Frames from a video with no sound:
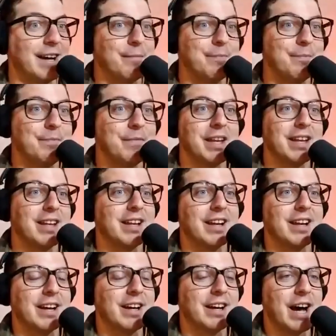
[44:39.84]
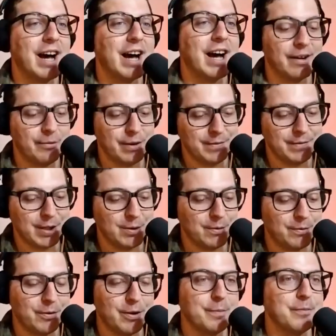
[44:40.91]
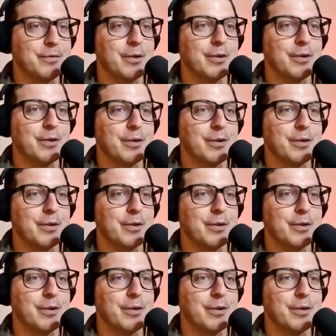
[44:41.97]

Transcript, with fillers: uh, uh, review from from the Mexican